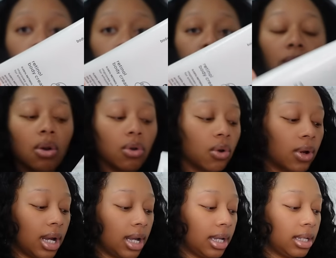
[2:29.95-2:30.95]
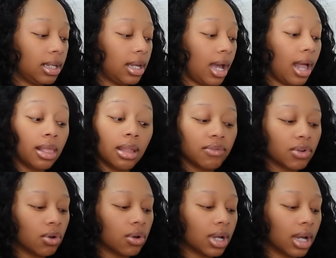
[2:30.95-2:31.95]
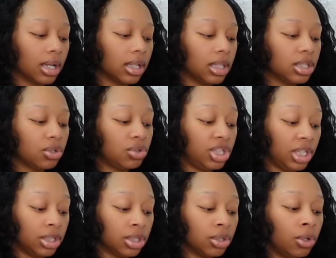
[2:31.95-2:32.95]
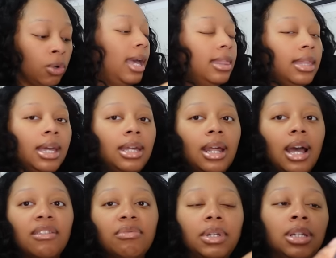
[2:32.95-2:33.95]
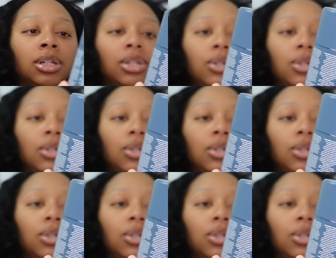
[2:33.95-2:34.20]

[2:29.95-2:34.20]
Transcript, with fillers: out the Cocokind. I love Cocokind, it's so gentle. And then I've been